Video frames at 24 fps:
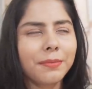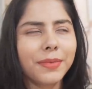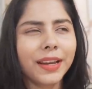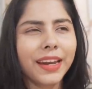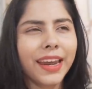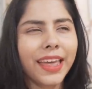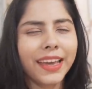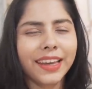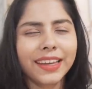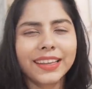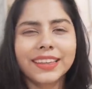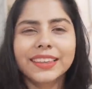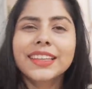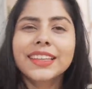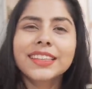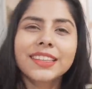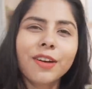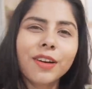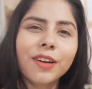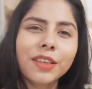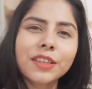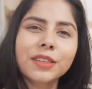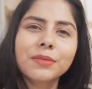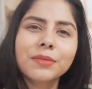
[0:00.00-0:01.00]
like this
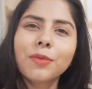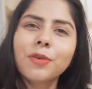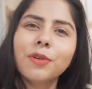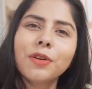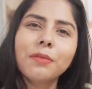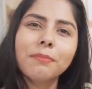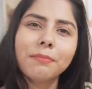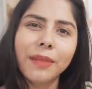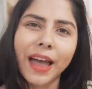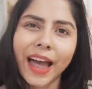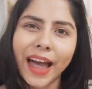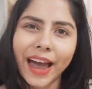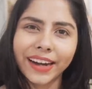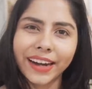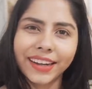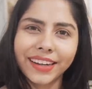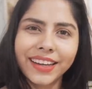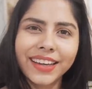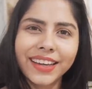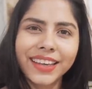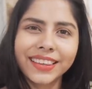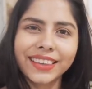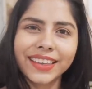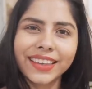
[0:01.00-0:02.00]
one is more matte
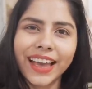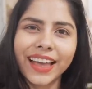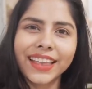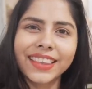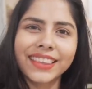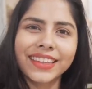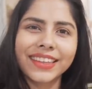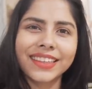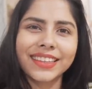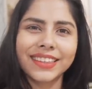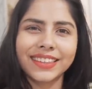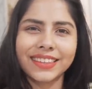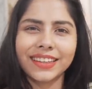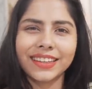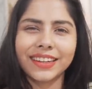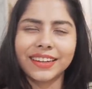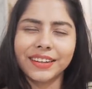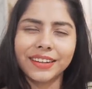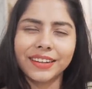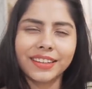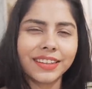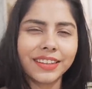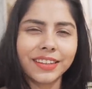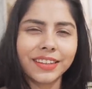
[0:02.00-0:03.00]
than this
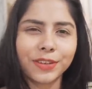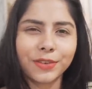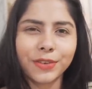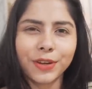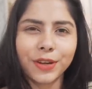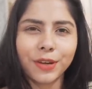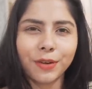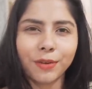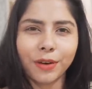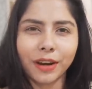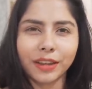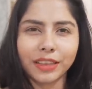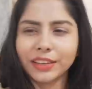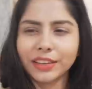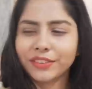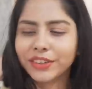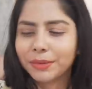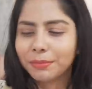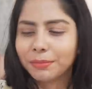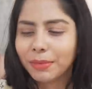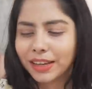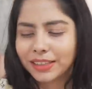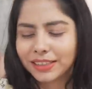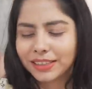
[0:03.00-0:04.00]
Recoil one, if
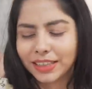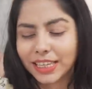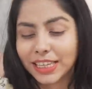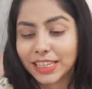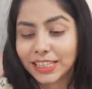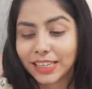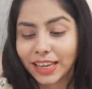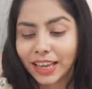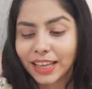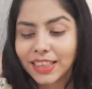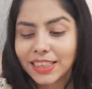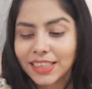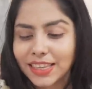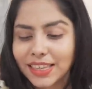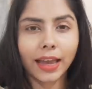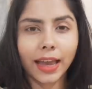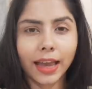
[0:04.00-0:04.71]
it makes any sense.